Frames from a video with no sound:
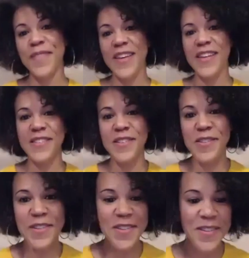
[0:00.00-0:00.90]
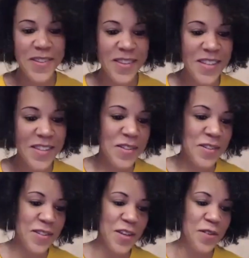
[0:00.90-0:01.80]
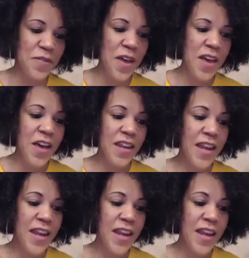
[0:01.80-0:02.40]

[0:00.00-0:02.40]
that's yeah. good. That's good stuff. And